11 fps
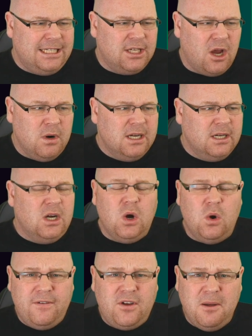So
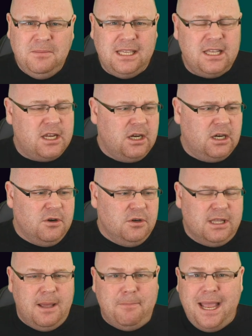we've come to the
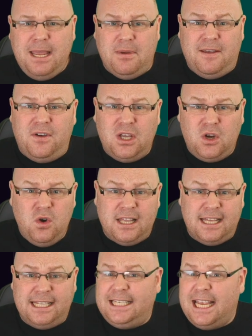conclusion that maybe for the good
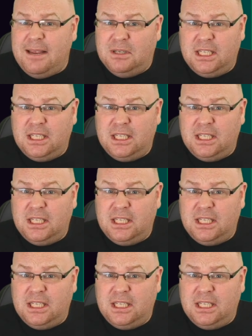of the team,